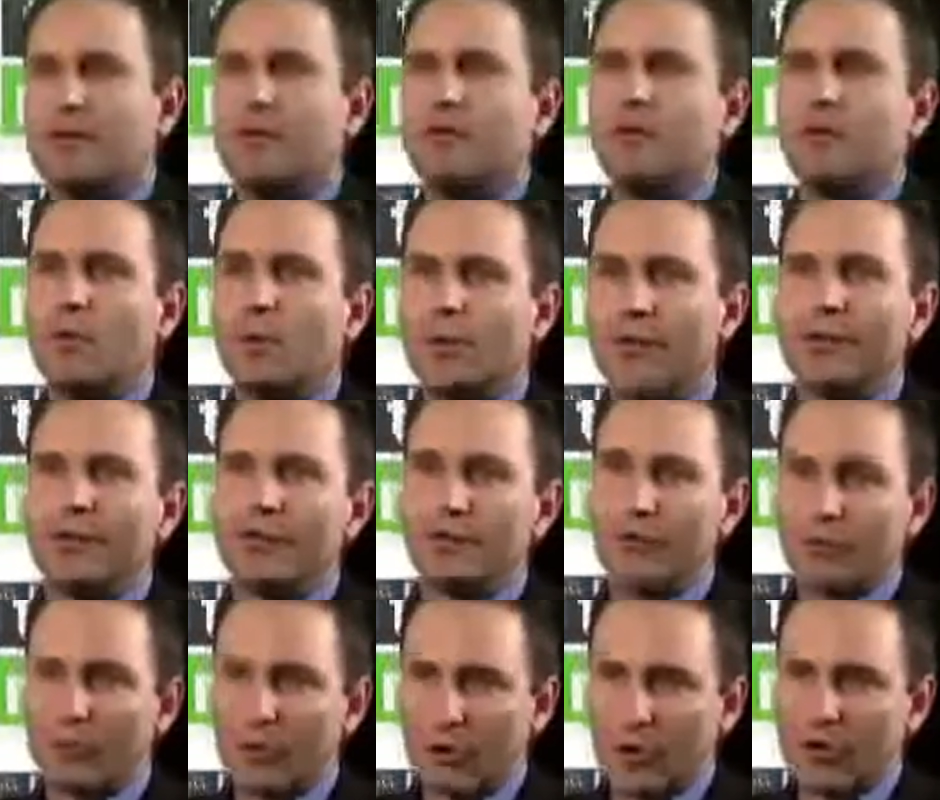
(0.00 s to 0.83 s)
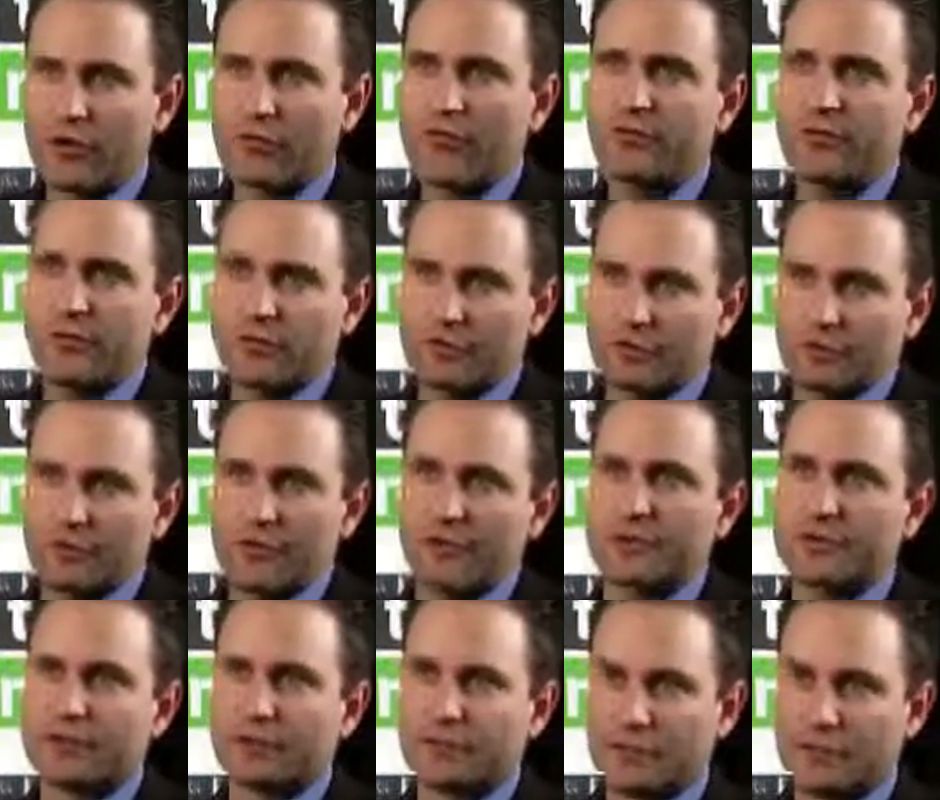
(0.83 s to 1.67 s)
One of the perfect
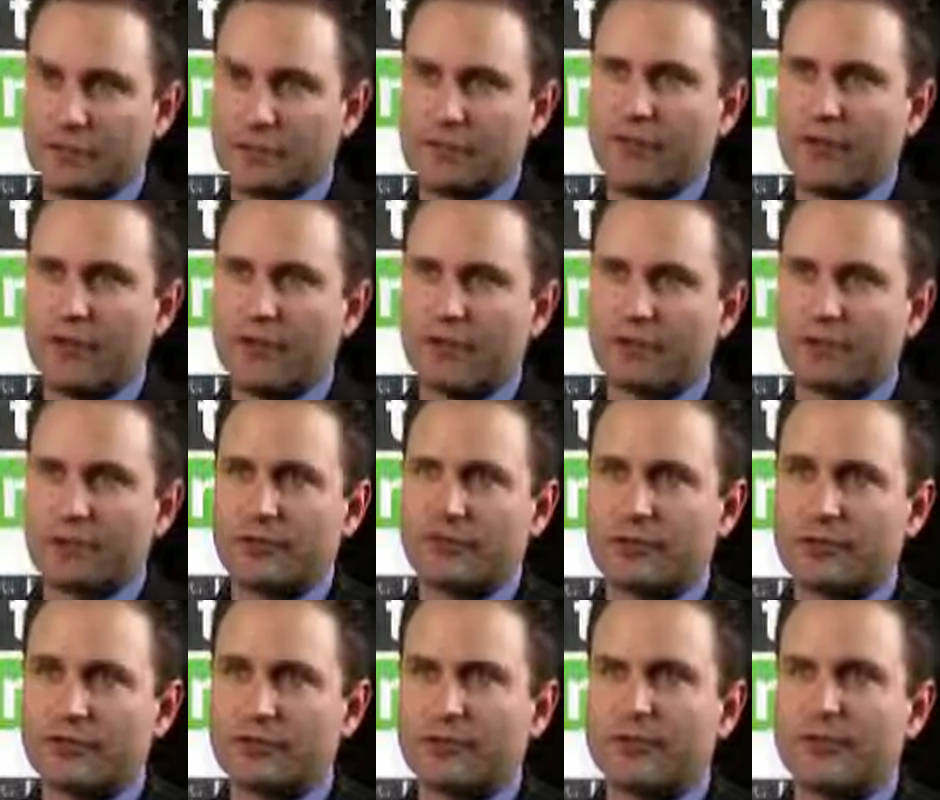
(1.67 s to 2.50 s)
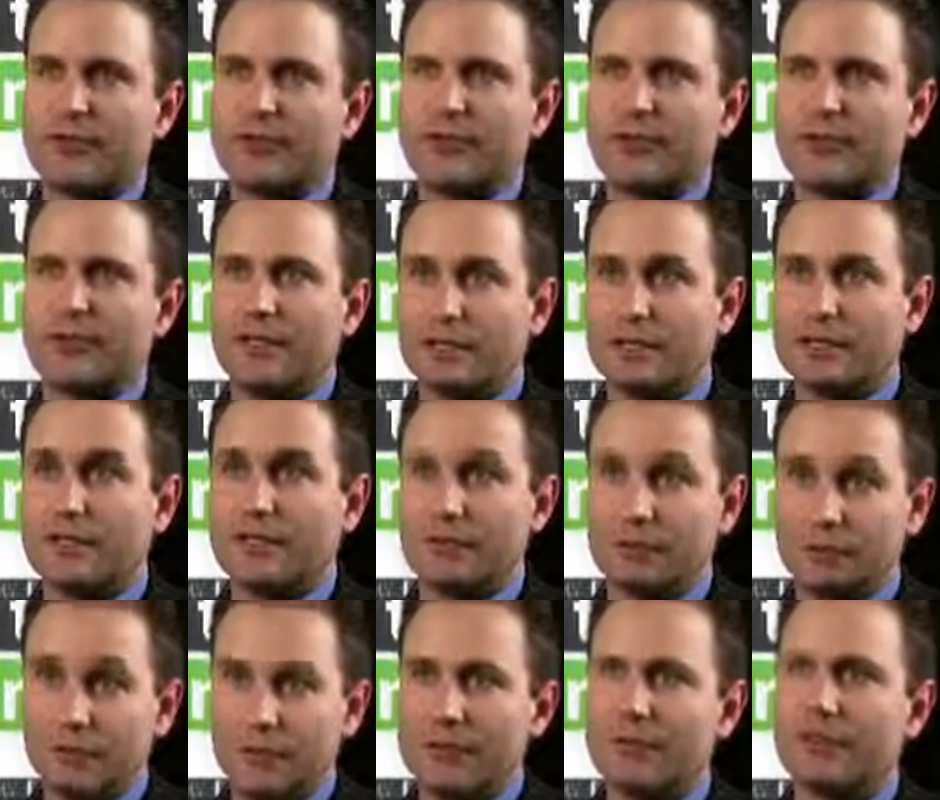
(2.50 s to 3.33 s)
fits for SmartTurn is a
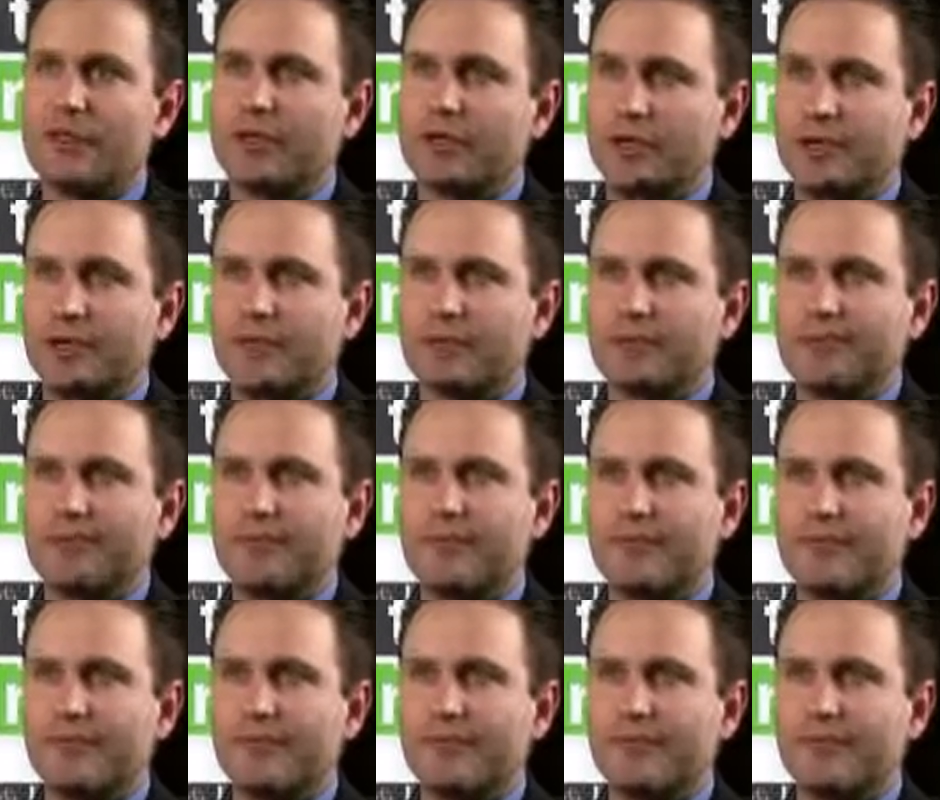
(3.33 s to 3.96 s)
3PL.